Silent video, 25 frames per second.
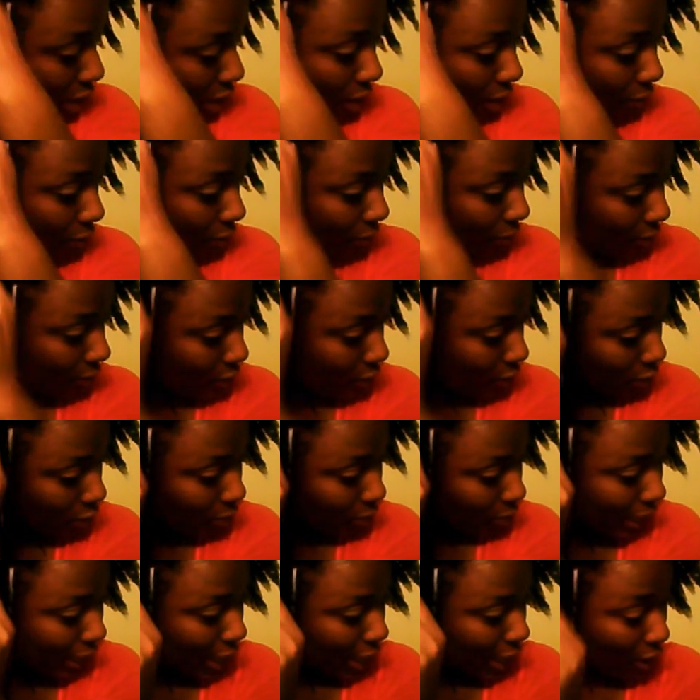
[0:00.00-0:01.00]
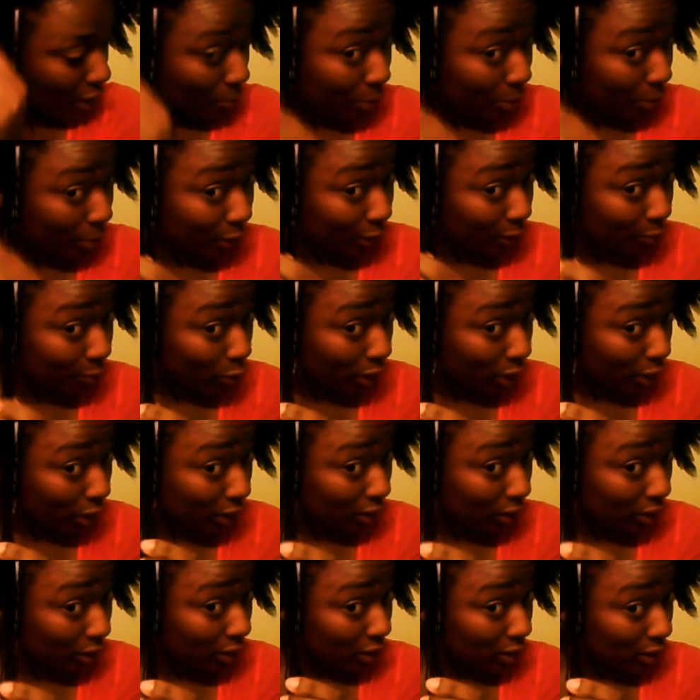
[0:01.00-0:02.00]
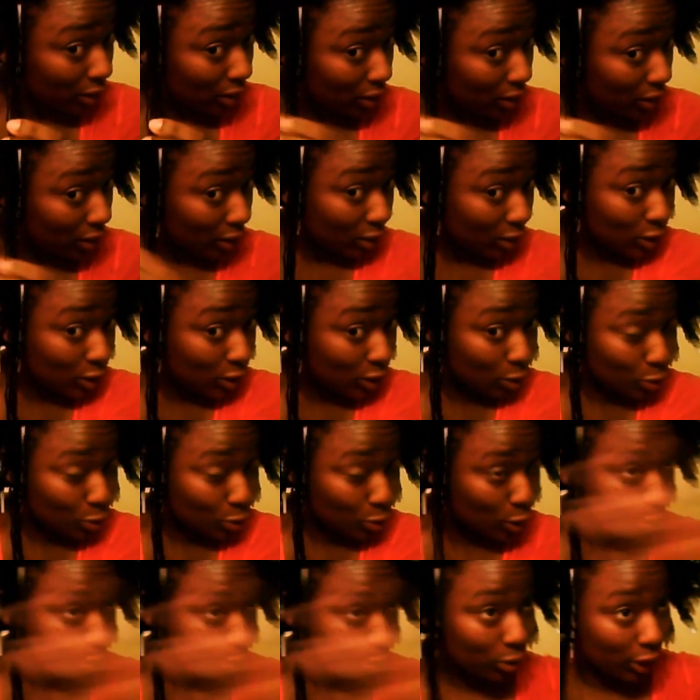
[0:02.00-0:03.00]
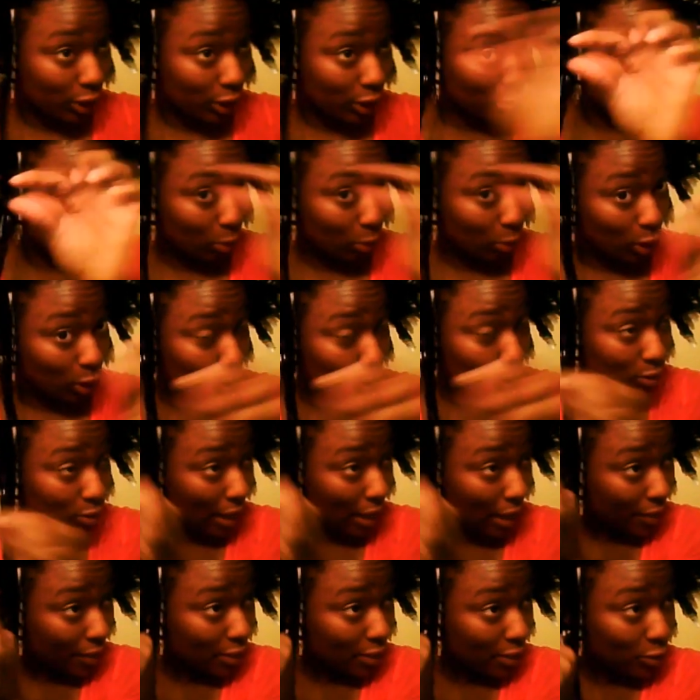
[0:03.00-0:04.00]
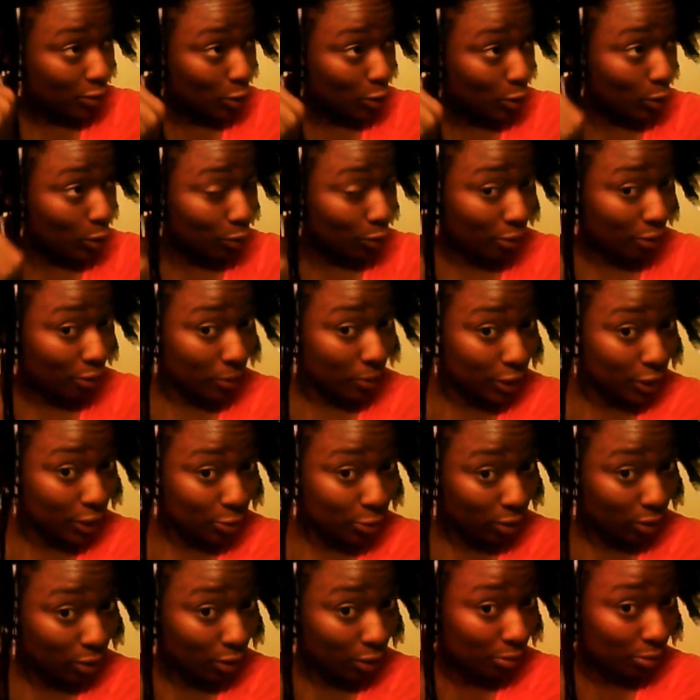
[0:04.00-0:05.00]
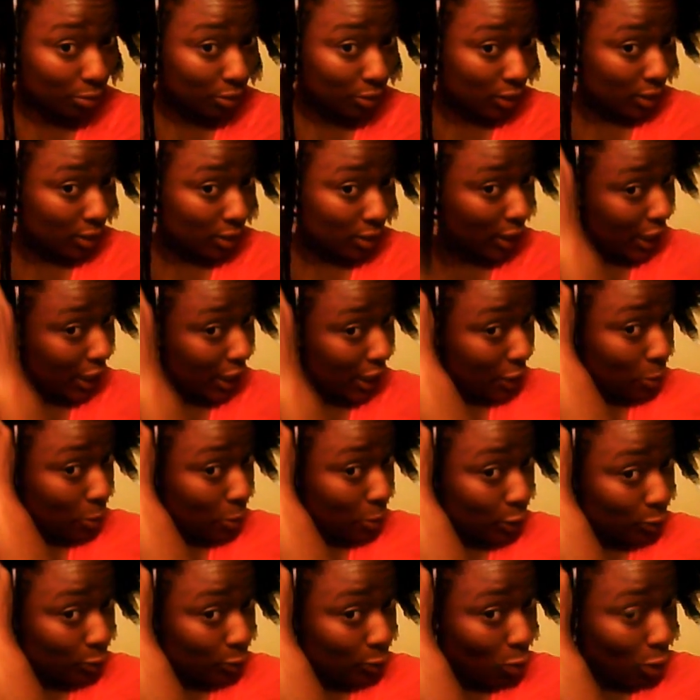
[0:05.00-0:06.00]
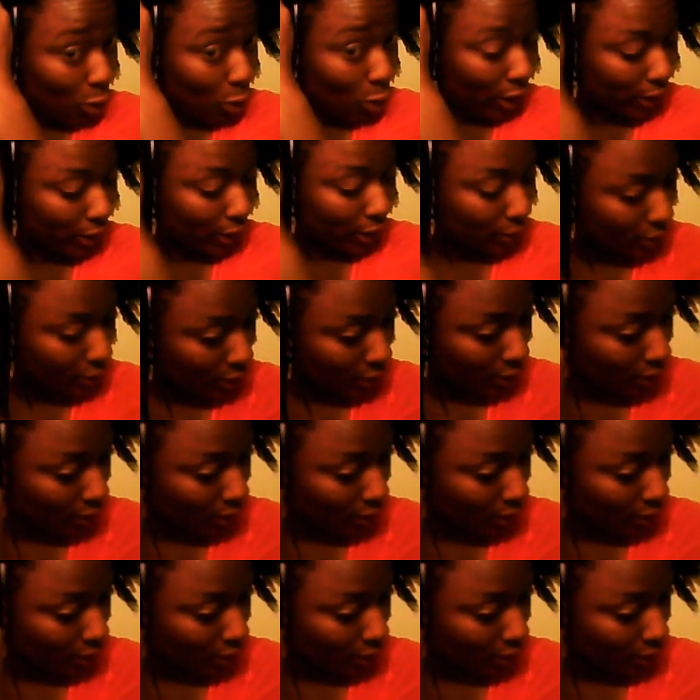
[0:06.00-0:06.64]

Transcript: off. So right now I'm putting 4. So 2 literal rows, and then 2 from each row equals 4.